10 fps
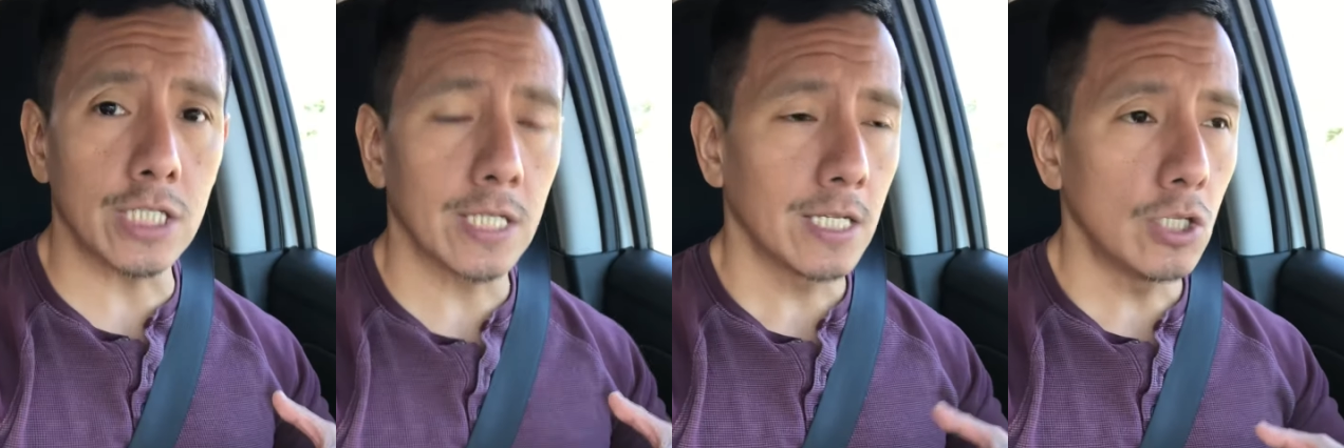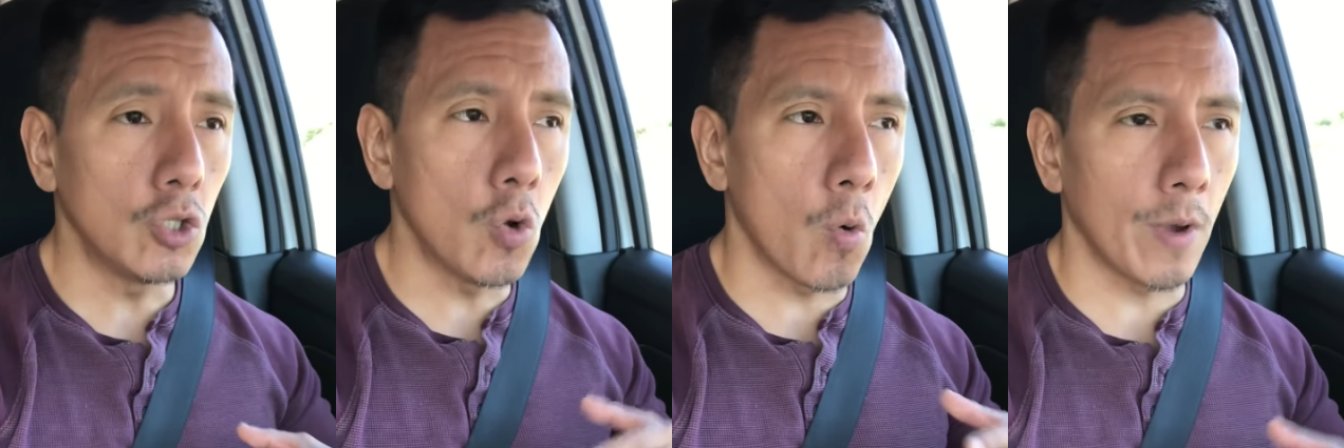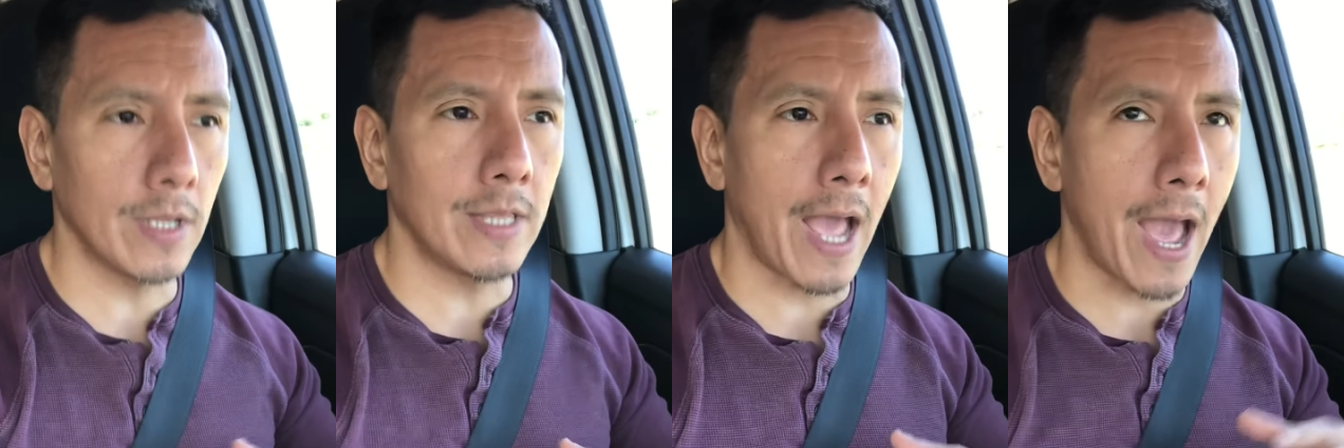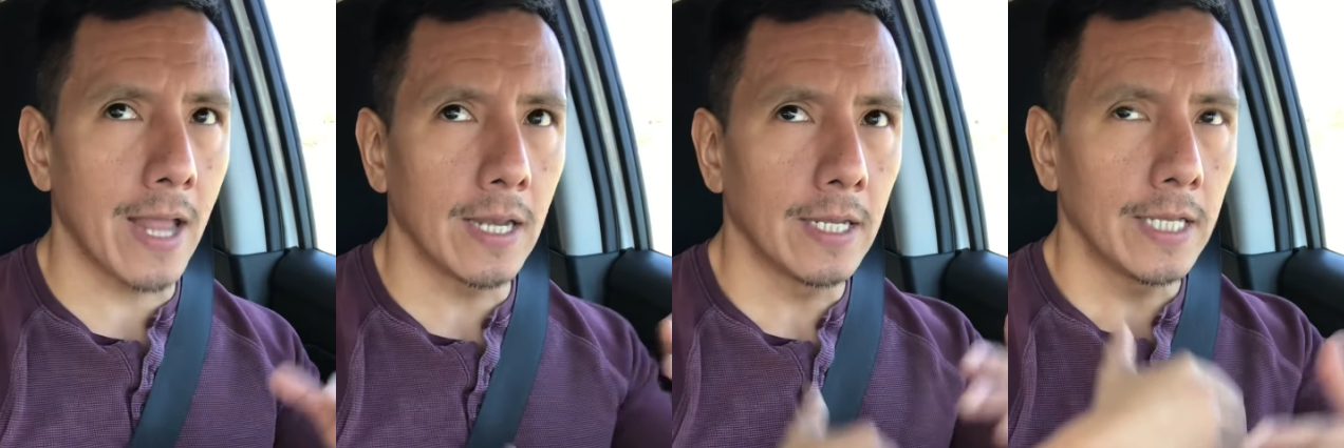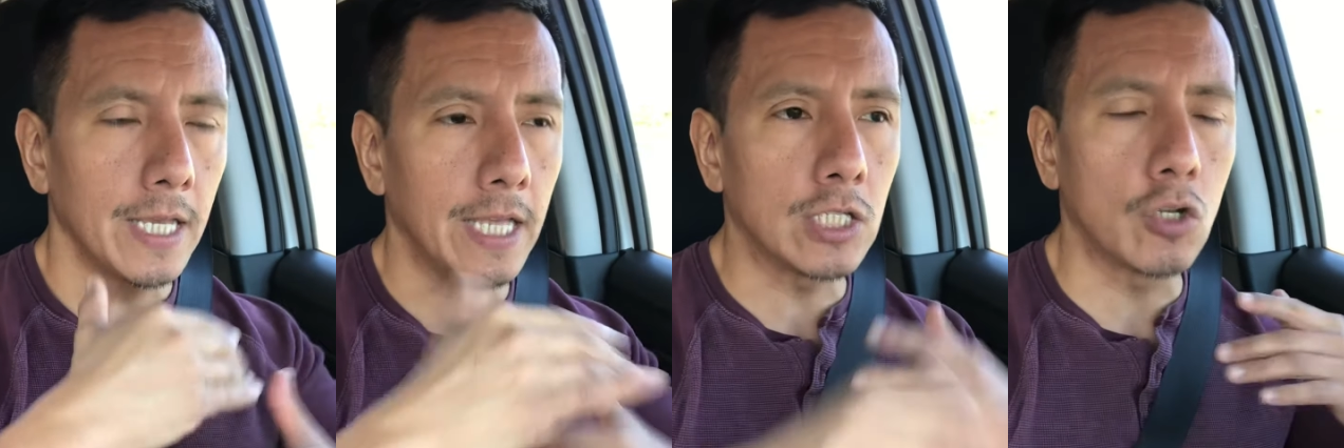just knowing that
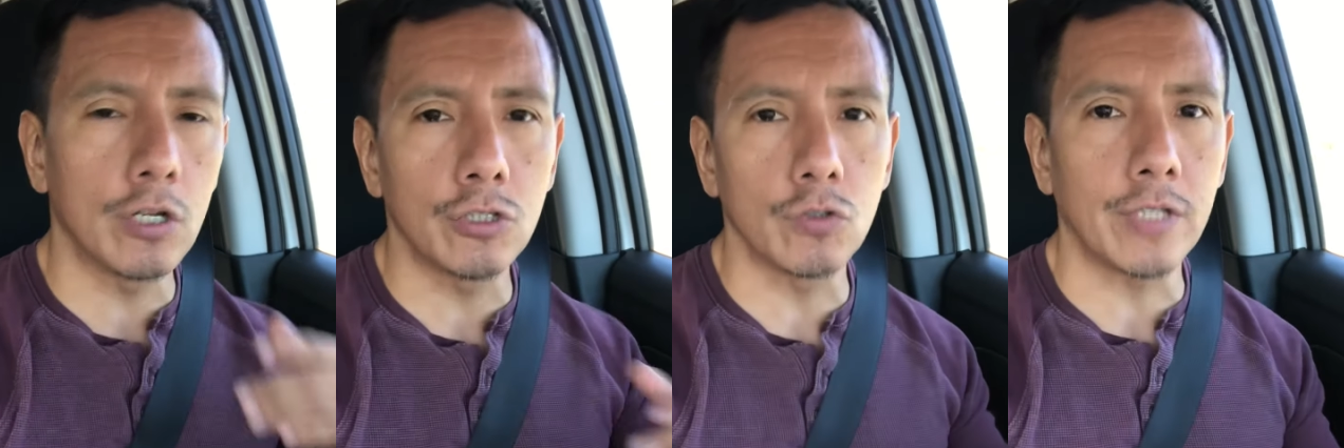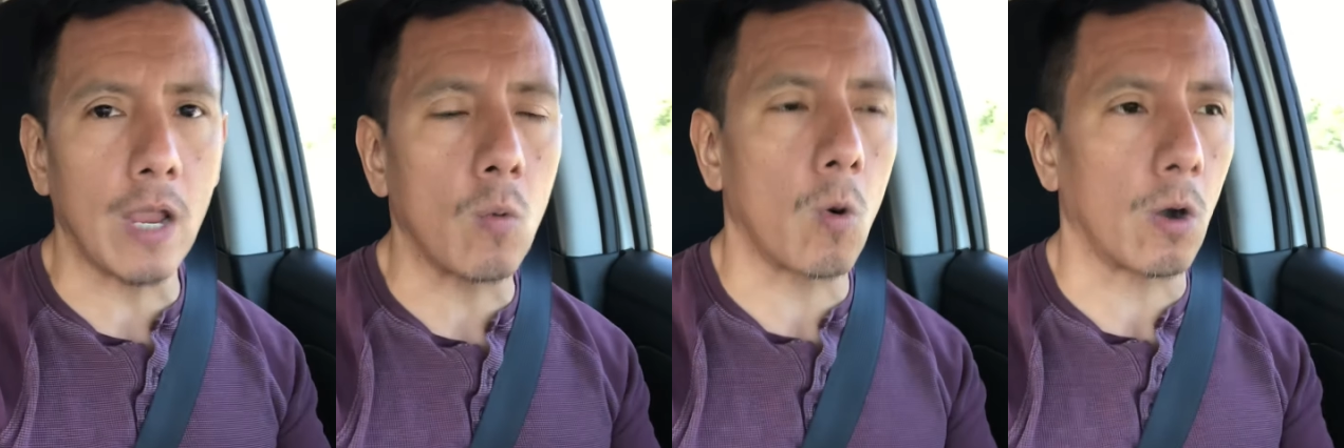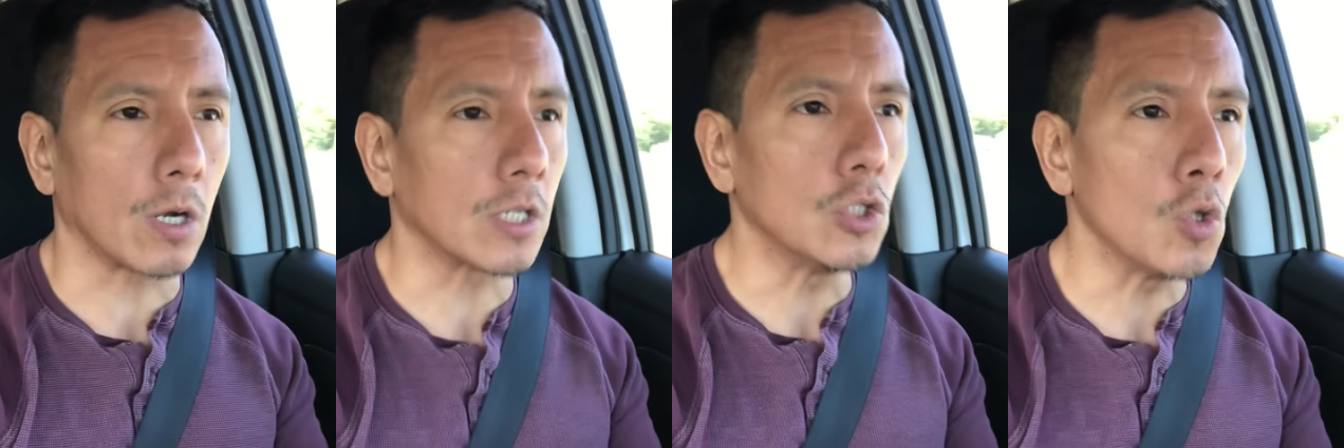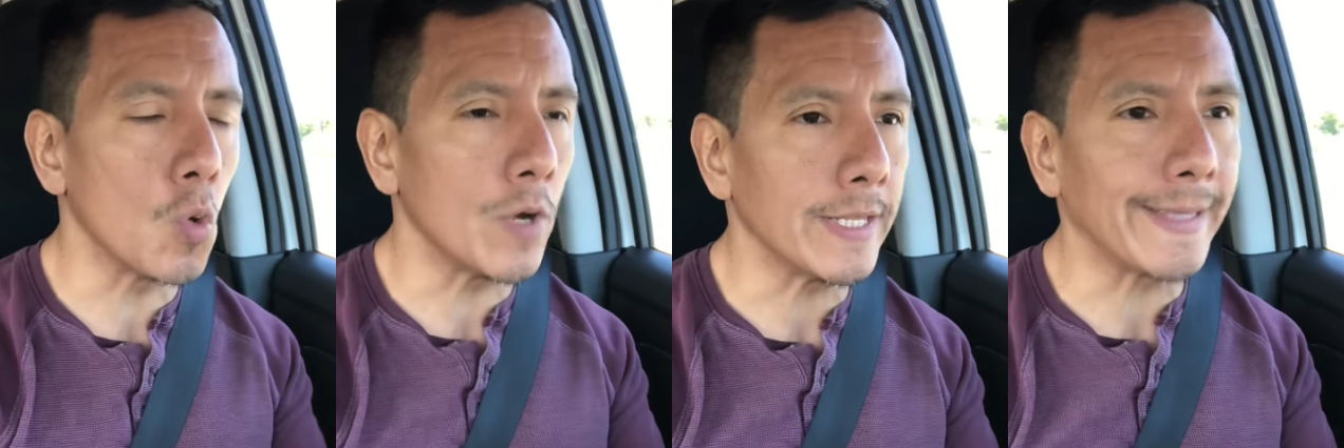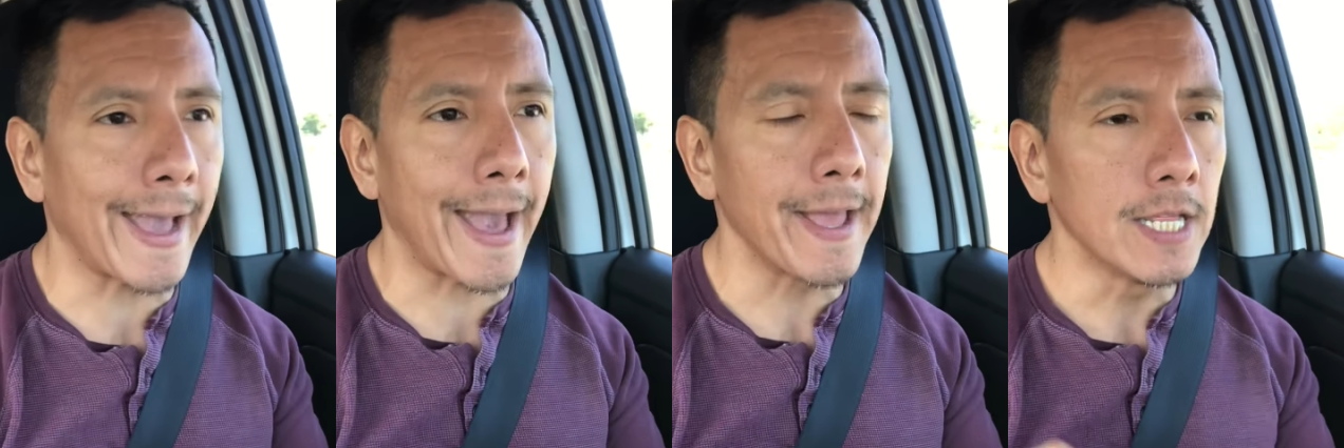it's going to take work, knowing
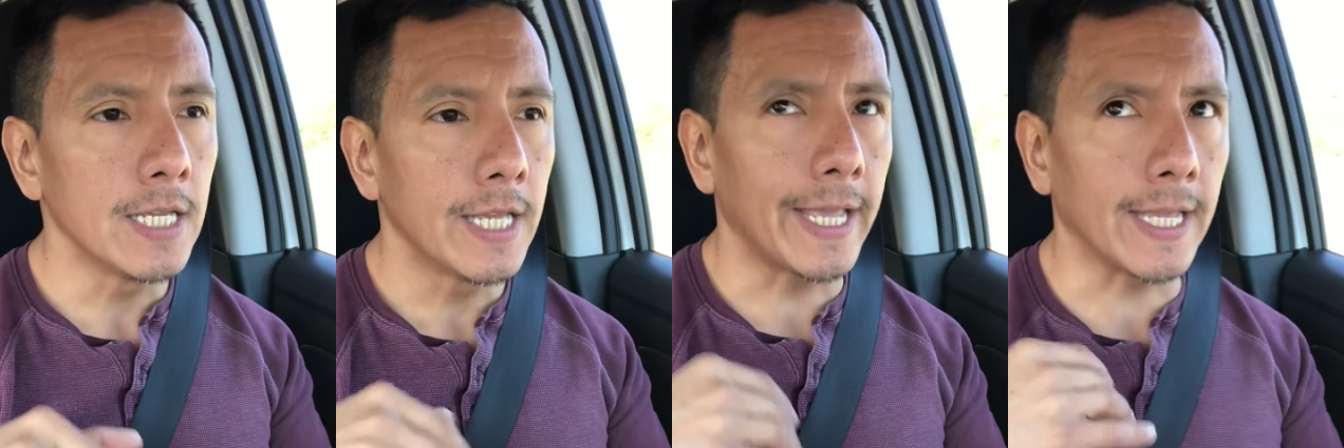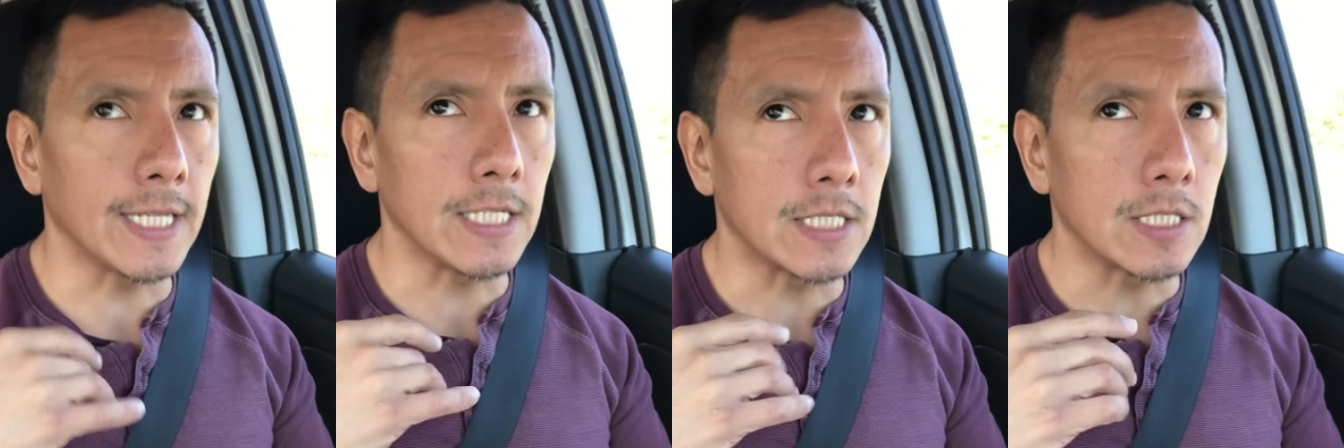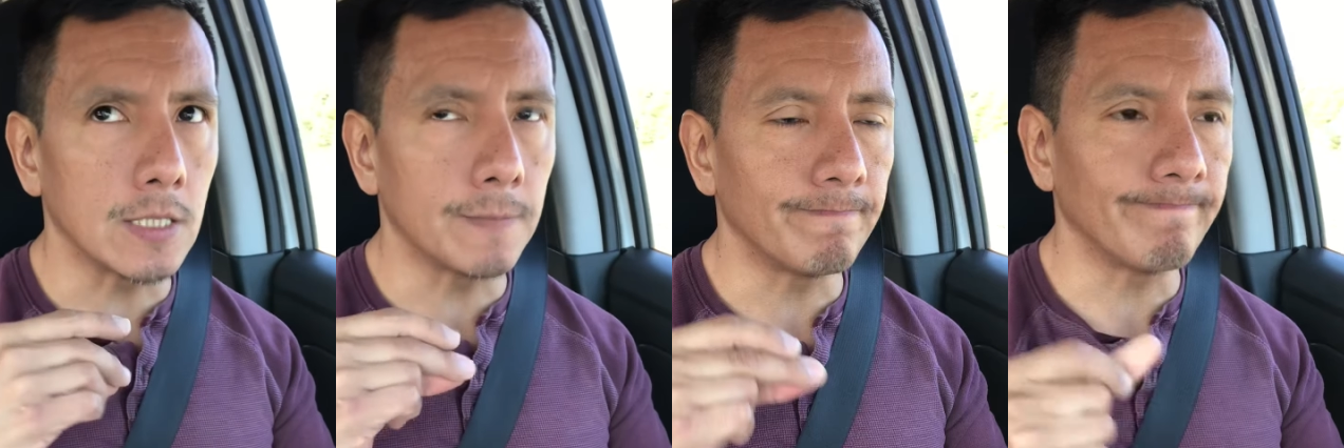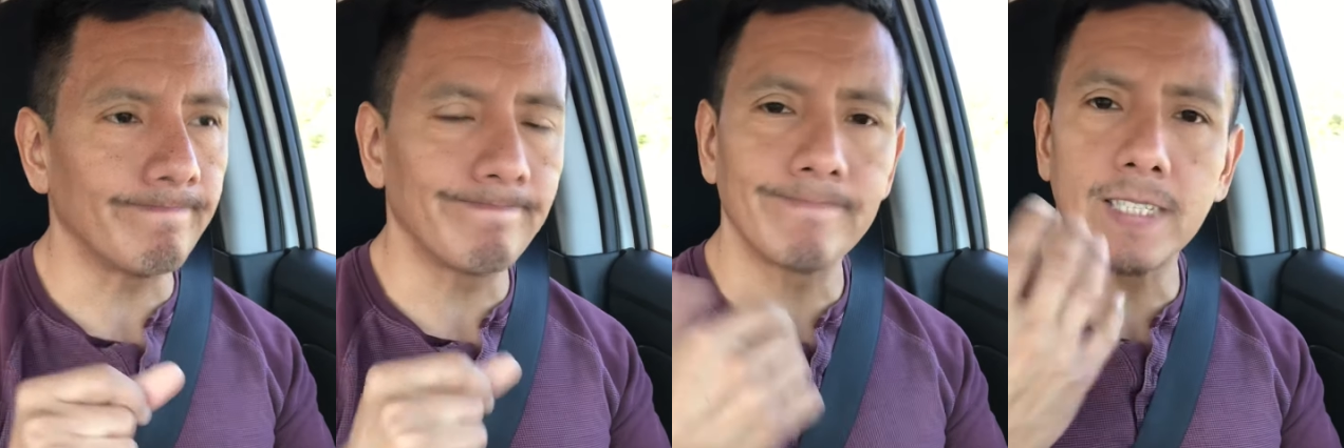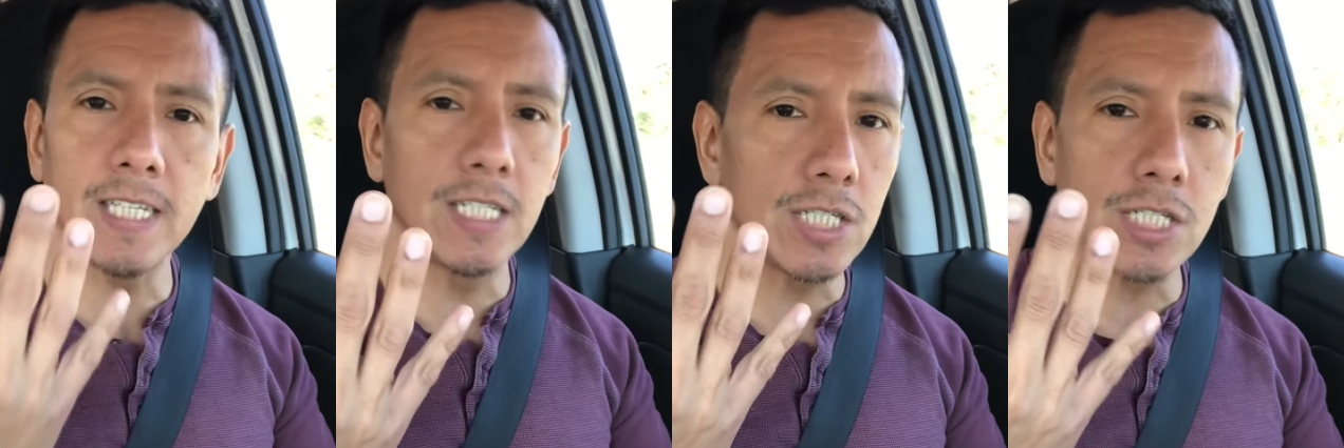that it is,
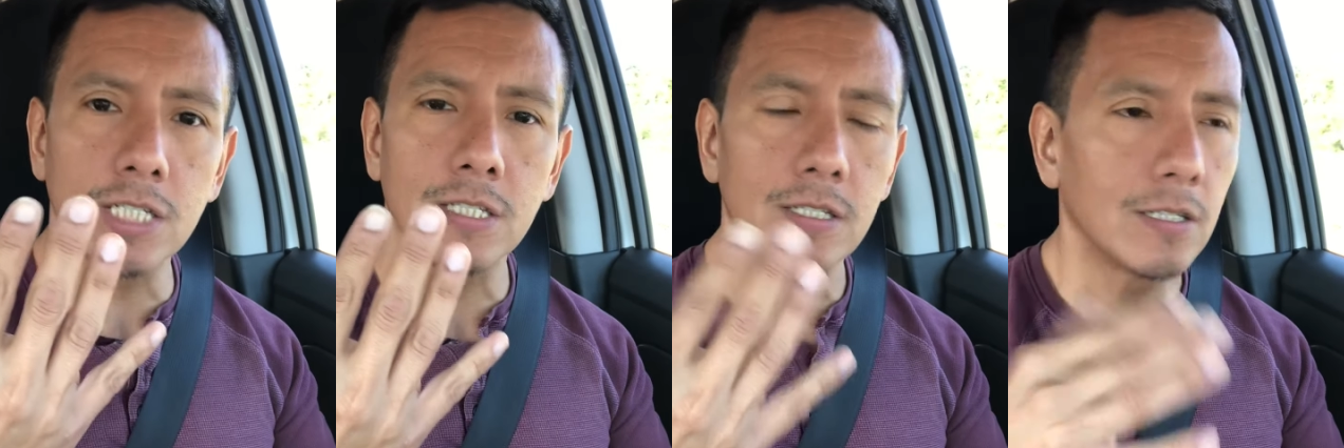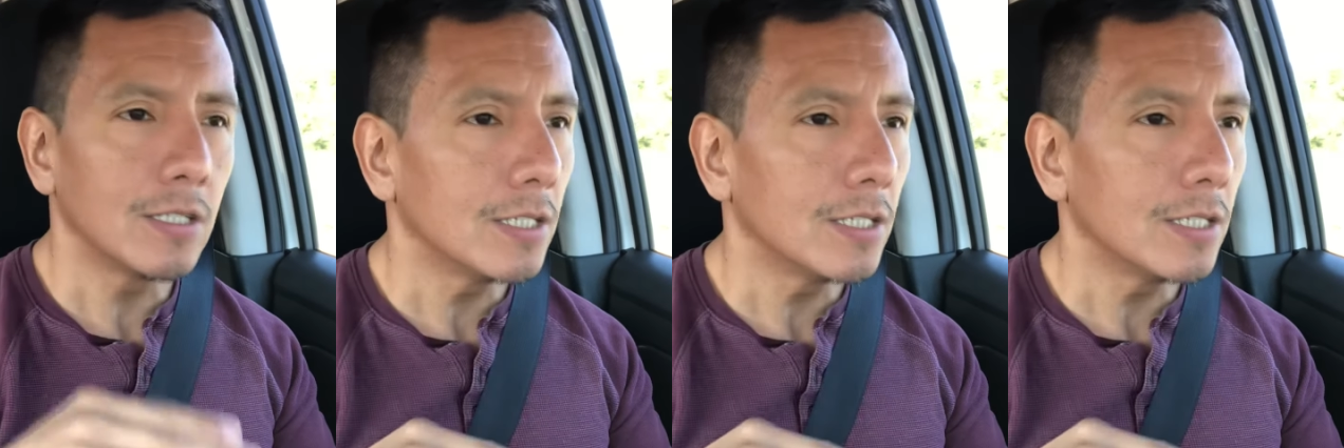it is just,